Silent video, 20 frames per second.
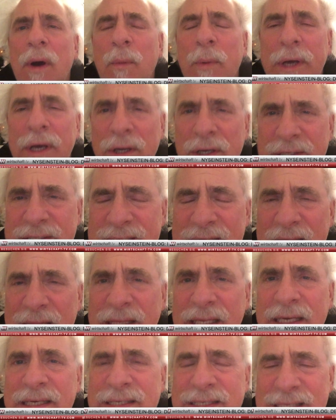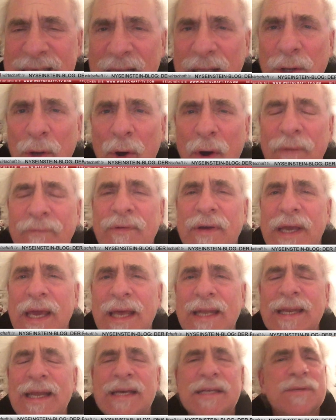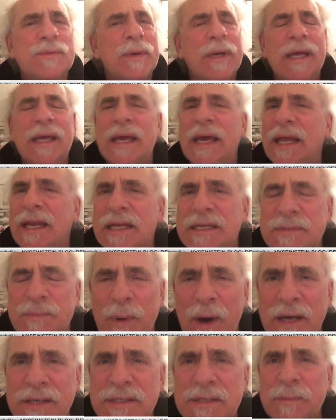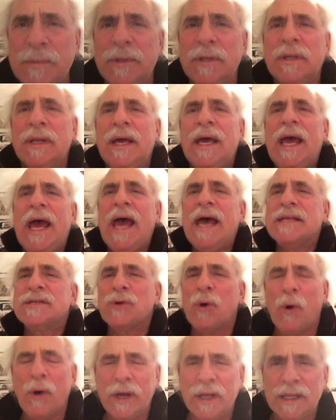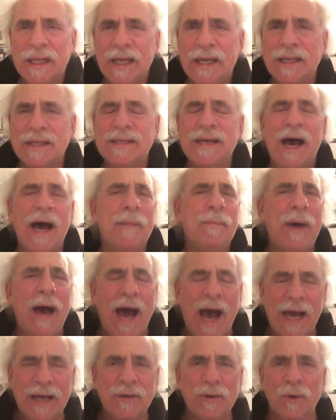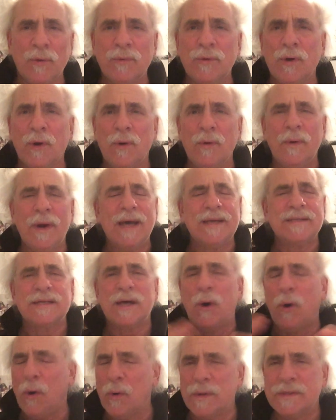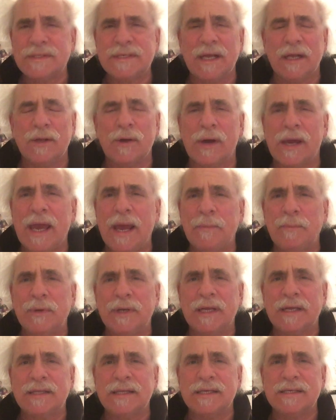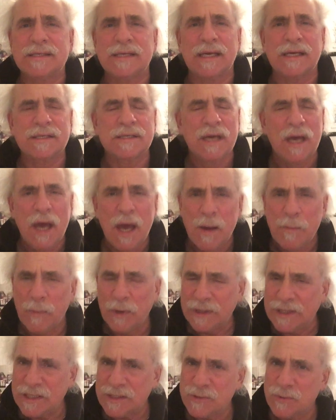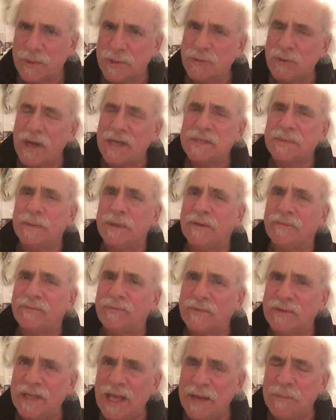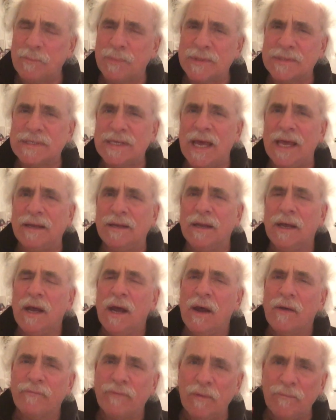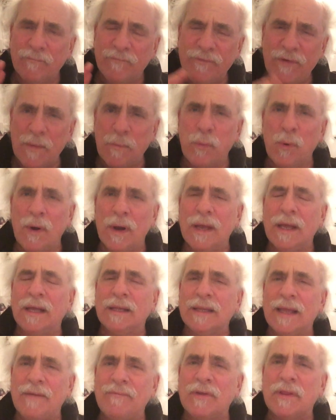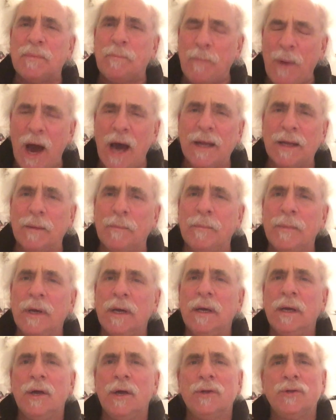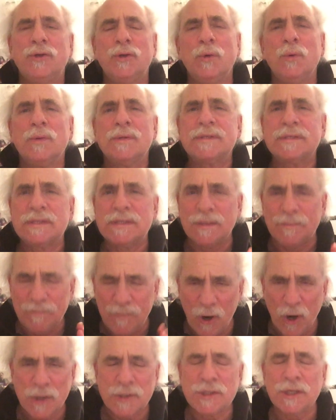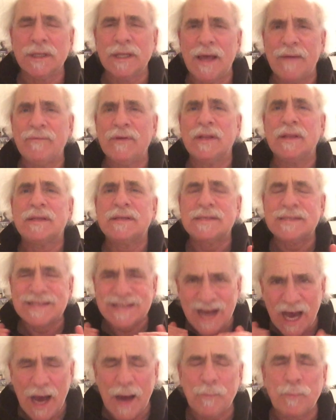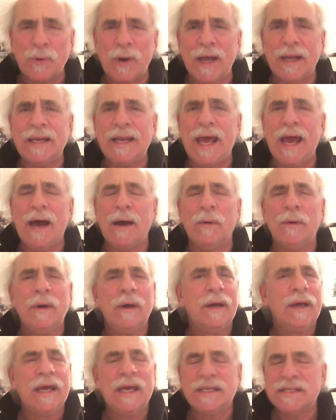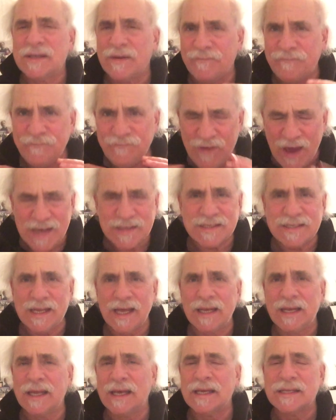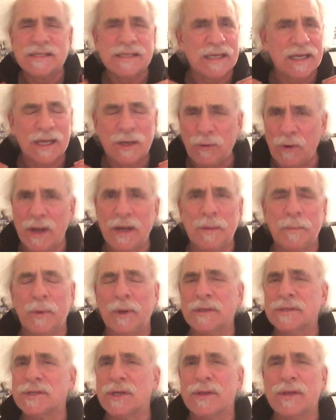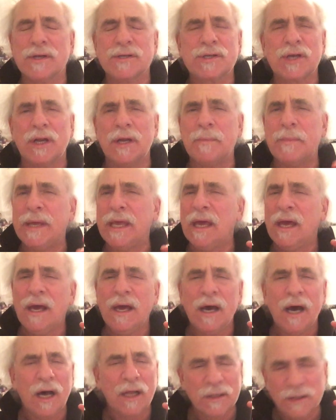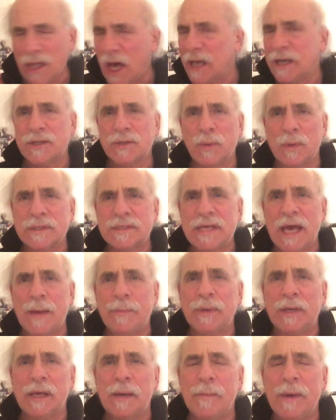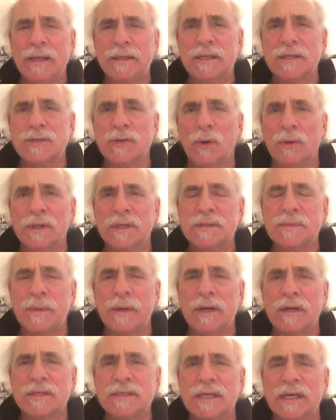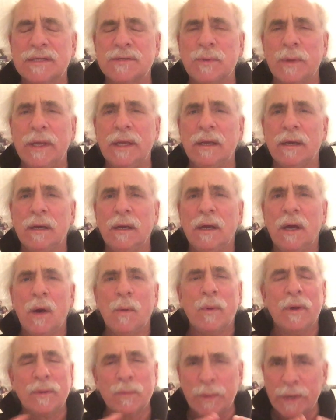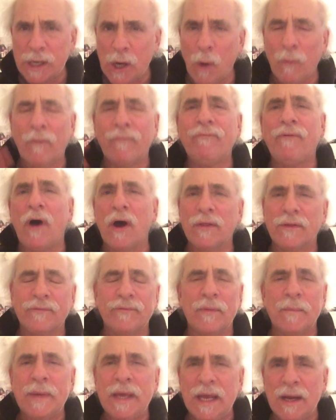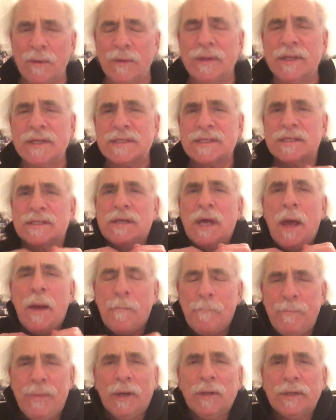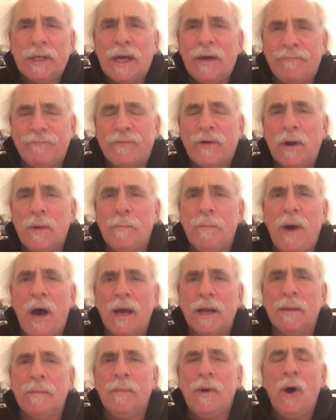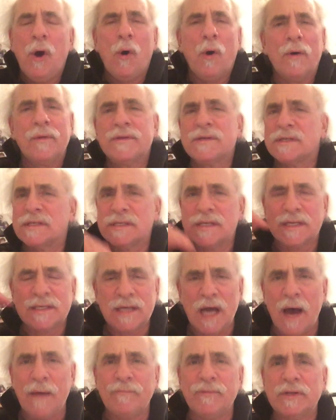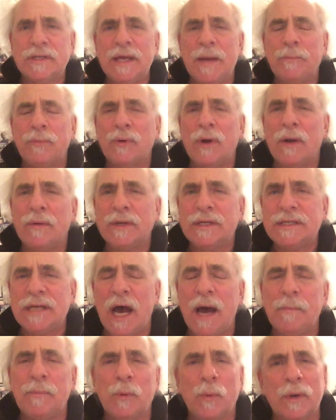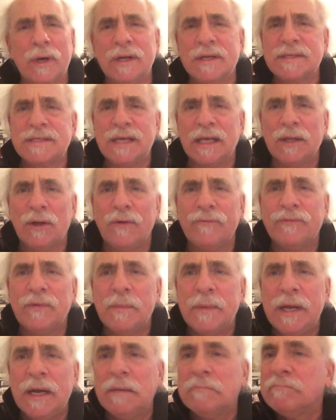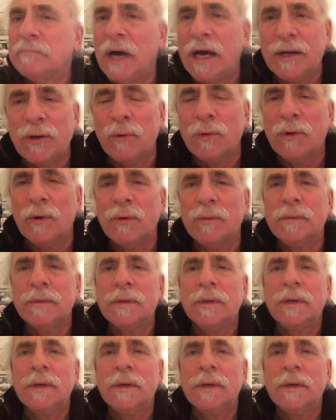are we going to see things sell off again next week? It is possible. Has oil hit a top? I don't know. As I always tell you, I can't predict these things. But this retracement of 10% from February 11th bottom to March 11th top right now is fascinating. It's incredible. So there's going to be a lot of twists happening about this whole experience next week. Whether we go farther from here and this is building a firm bottom, or this is a top for temporary top, and we're going to sell off from here, I don't know.